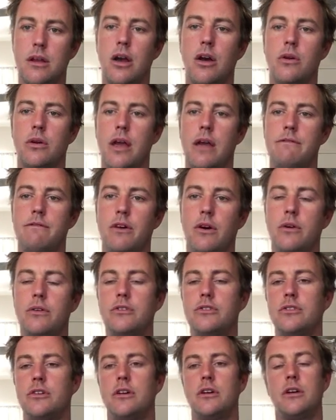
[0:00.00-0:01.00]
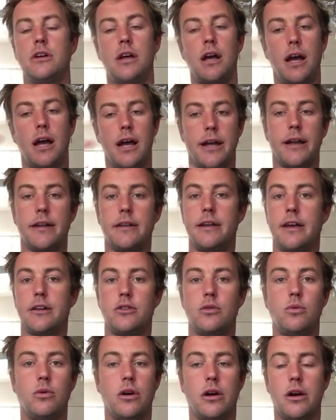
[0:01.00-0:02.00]
Okay, folks, I got to get
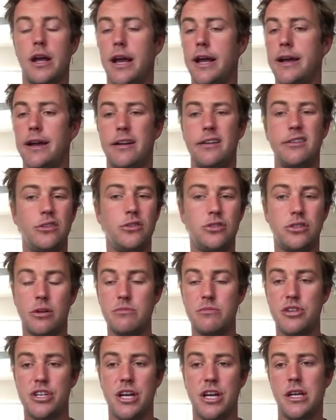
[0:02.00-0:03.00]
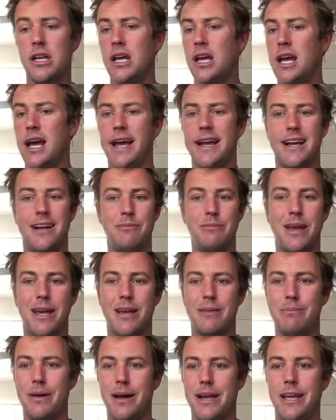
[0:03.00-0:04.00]
to work. I got to do some shit. I got to
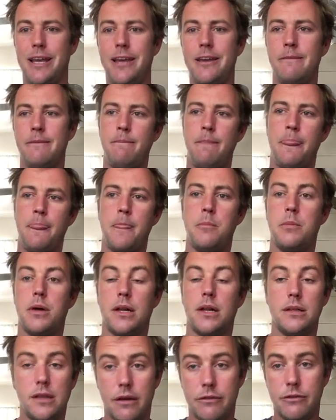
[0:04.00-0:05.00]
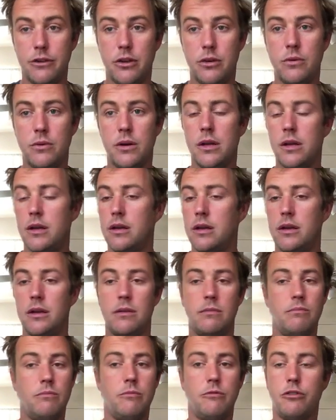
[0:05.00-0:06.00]
make money. But I love you
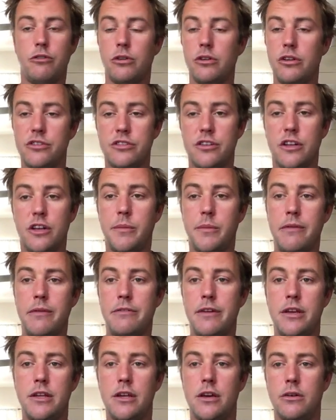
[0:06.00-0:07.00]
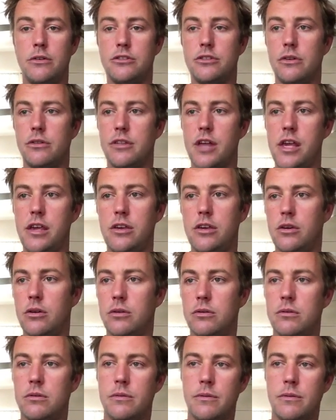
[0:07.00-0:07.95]
for listening to my video, so thank you.